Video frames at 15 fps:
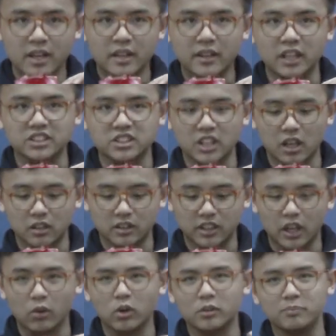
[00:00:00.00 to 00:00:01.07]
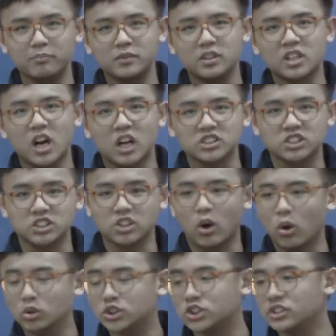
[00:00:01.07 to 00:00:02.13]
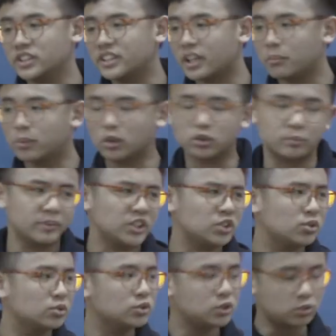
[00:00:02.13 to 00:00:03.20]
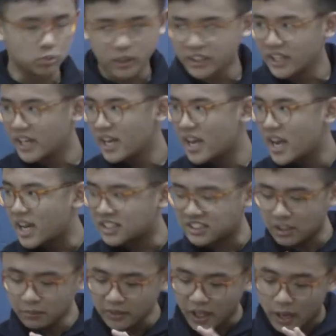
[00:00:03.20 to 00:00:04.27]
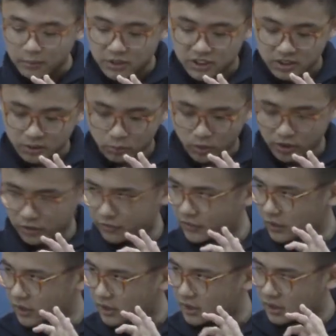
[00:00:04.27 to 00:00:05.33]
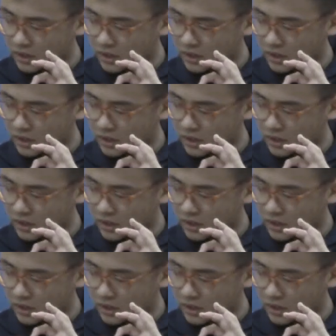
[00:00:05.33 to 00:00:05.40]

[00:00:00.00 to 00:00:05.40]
That would cause this whole Shirley Temple to be too sweet. And sometimes when you feel it,